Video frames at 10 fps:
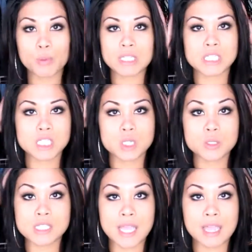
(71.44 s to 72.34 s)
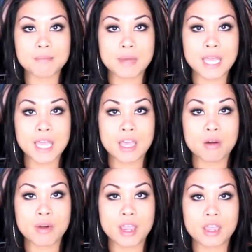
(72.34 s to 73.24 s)
excuse my
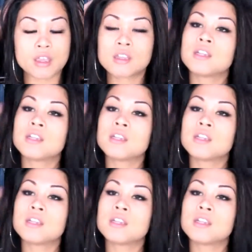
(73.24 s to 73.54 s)
hair.